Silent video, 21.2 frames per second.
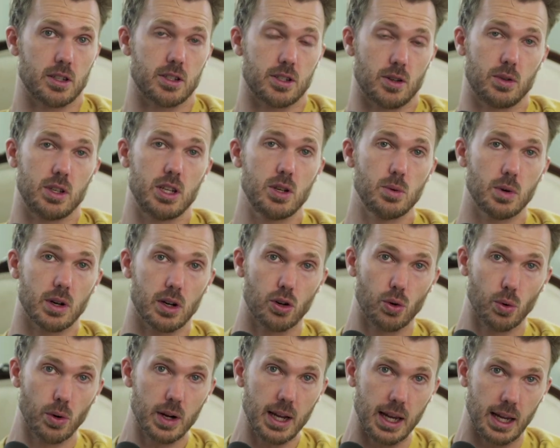So you
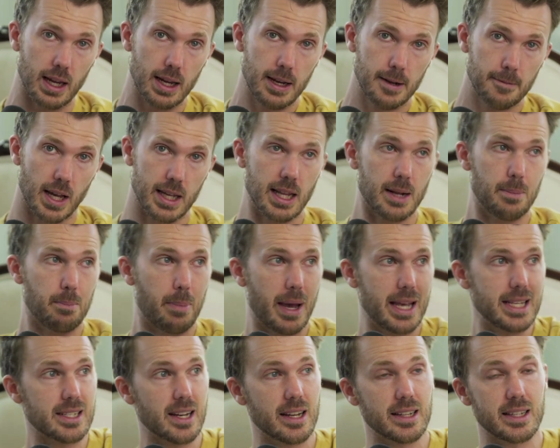agree, and then
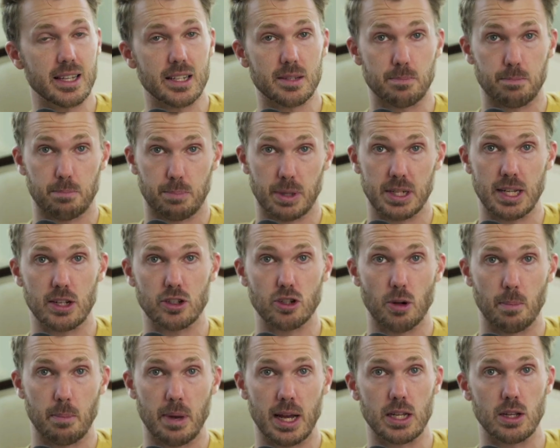based on this
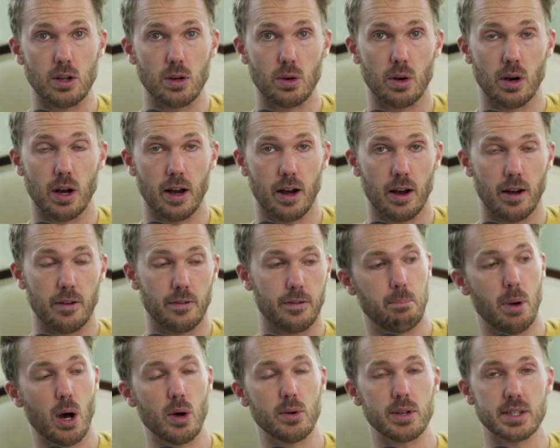potential menu
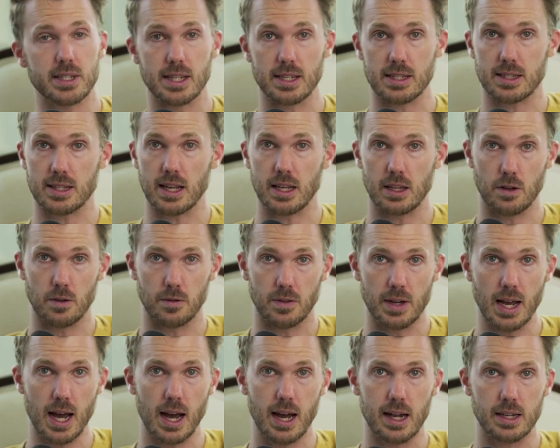of bonuses that you've
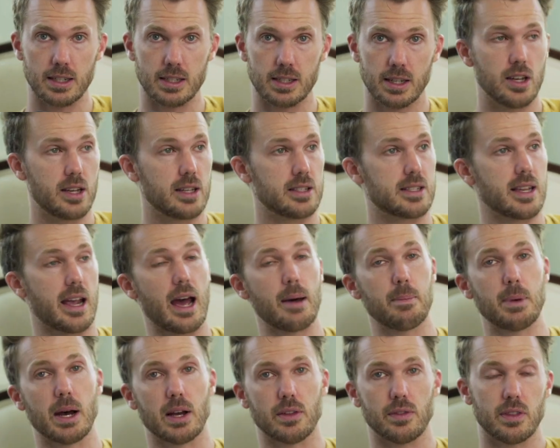got, you could say, how
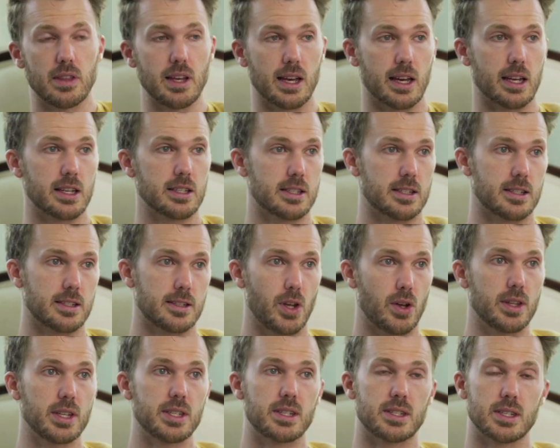about this? You
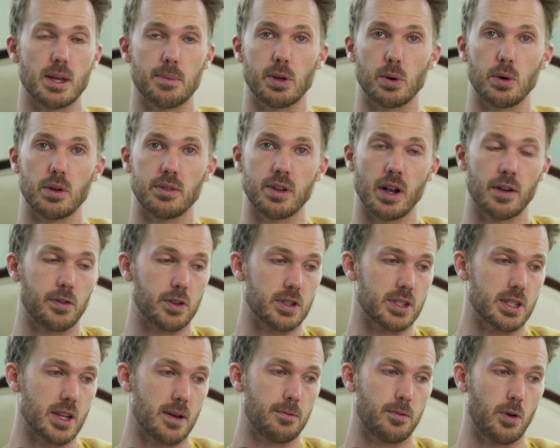know, this is something we've done for
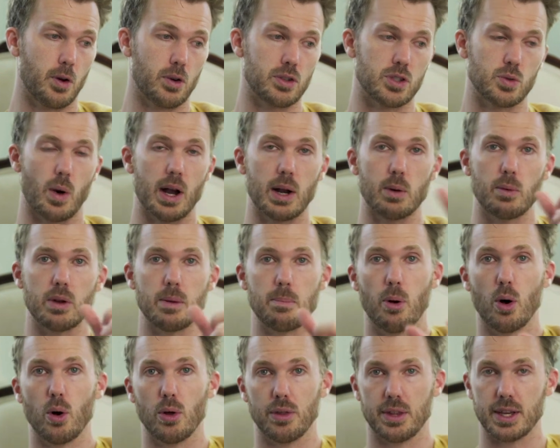some folks. Why don't we
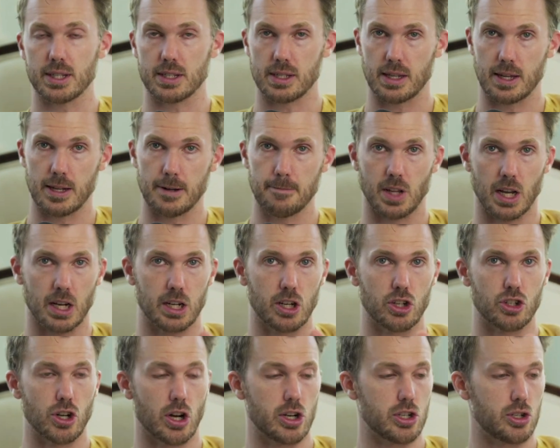pull this in? Not gonna
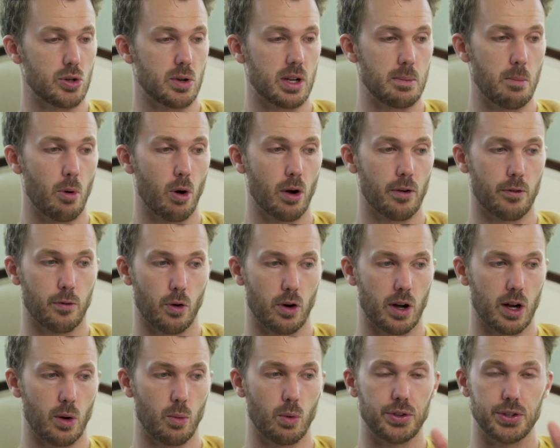charge you any more
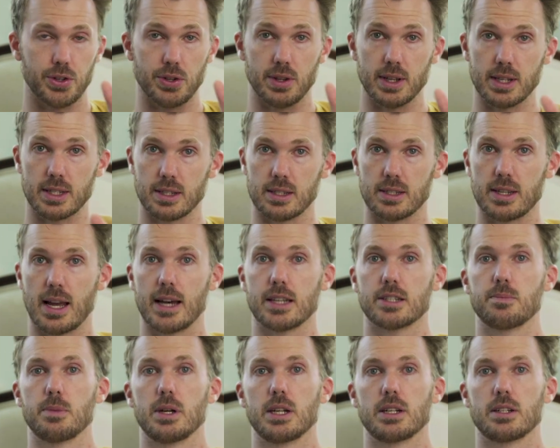for it. We'll do this
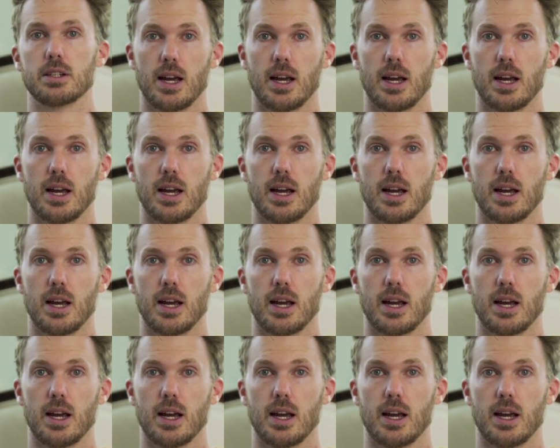assessment.